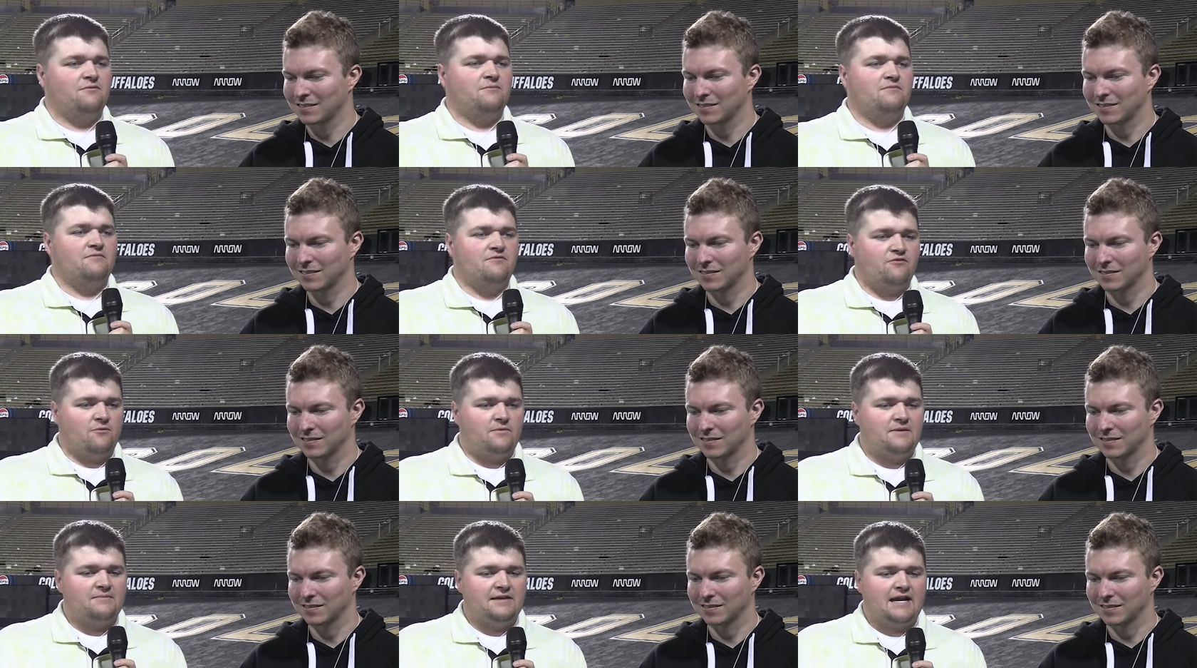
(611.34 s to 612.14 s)
Speaker 1: from
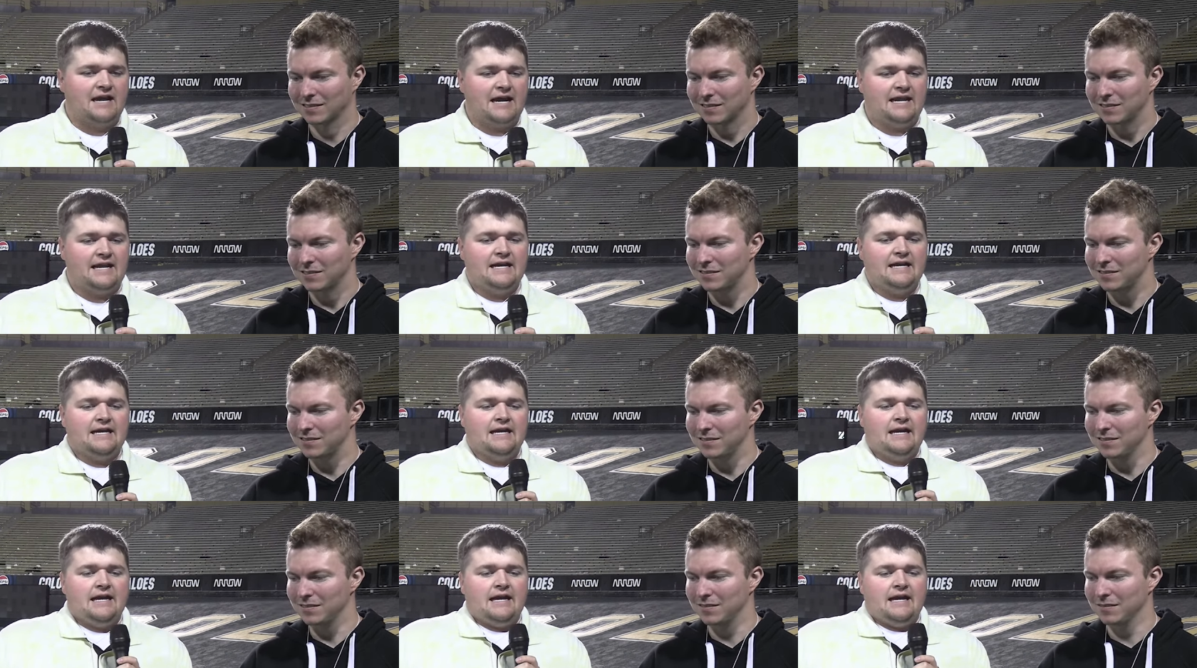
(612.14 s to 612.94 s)
them tonight.
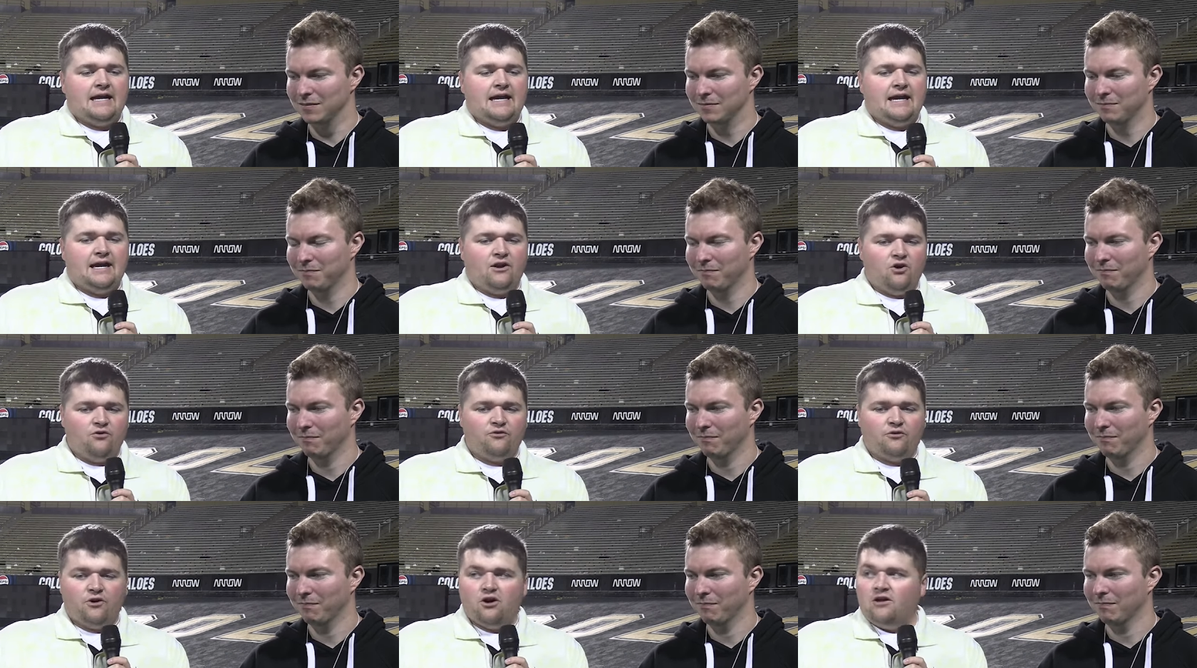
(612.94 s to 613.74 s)
And
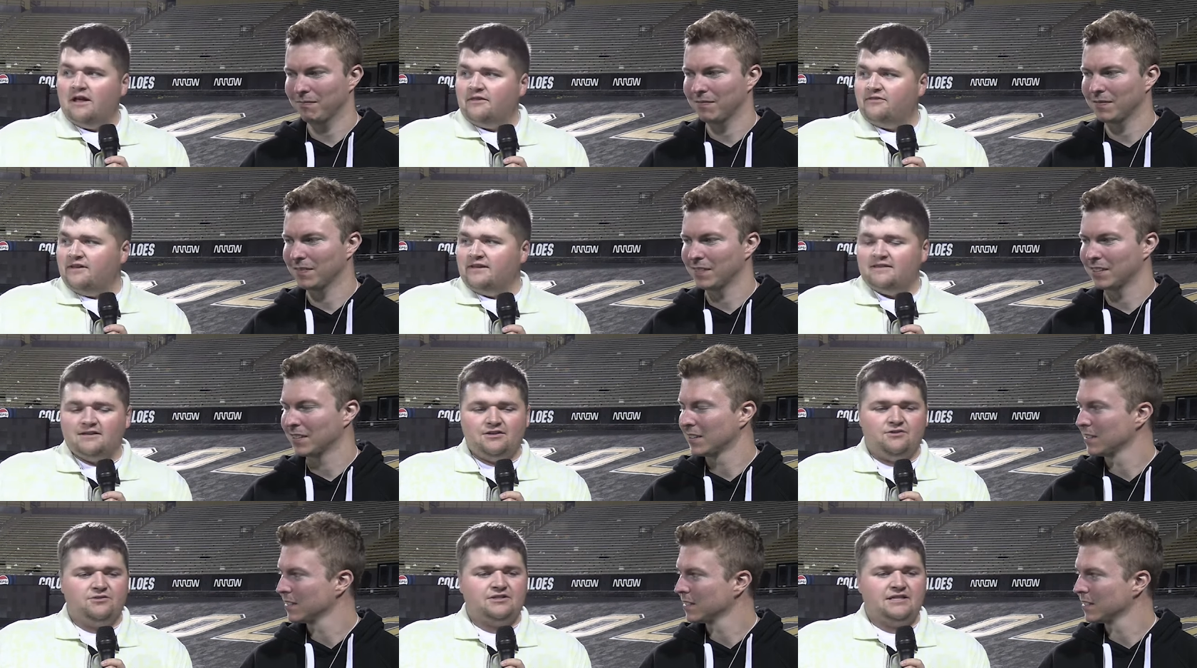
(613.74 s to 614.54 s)
overall, I think
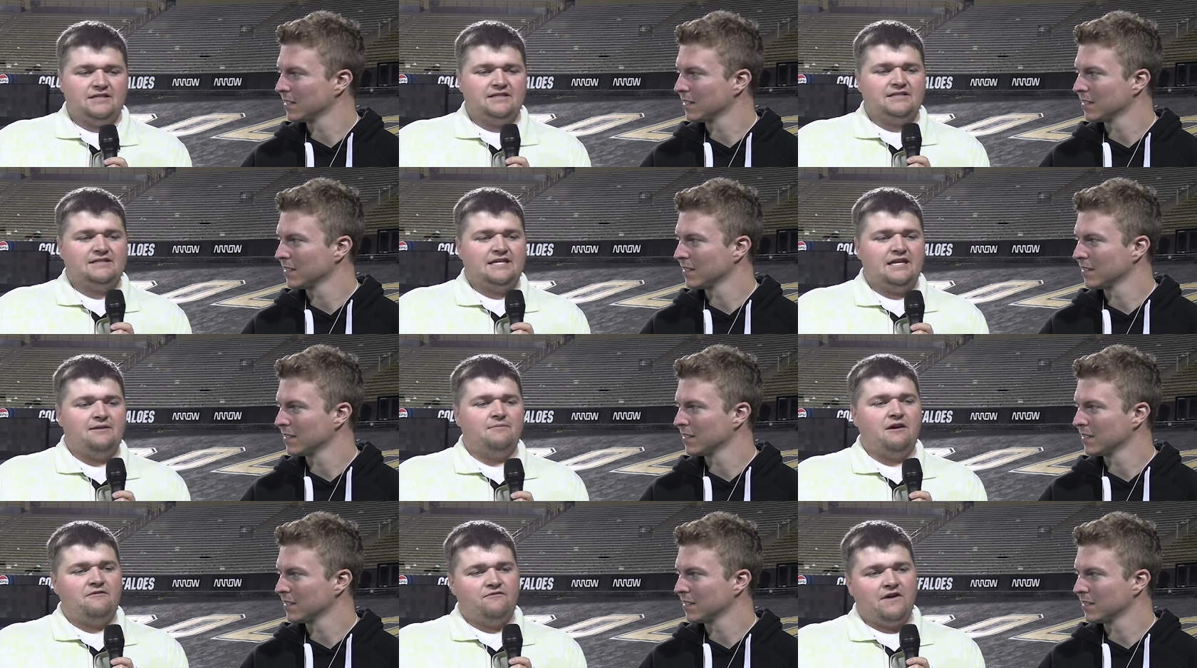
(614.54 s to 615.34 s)
that you see this
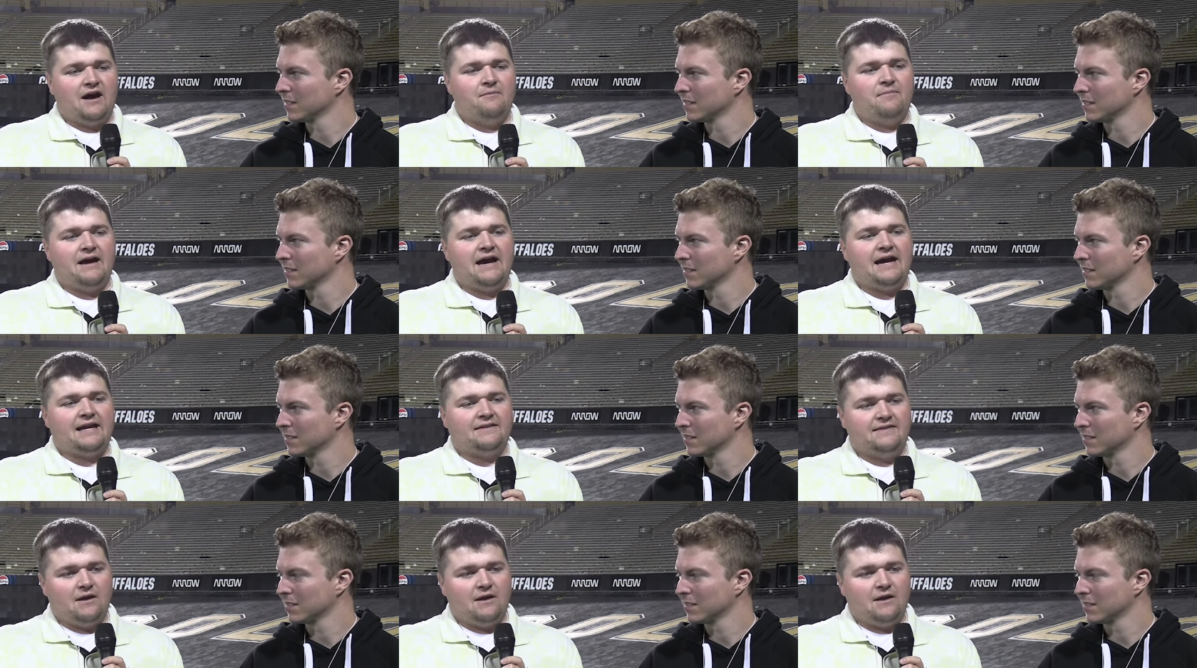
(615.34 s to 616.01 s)
team, they fought back.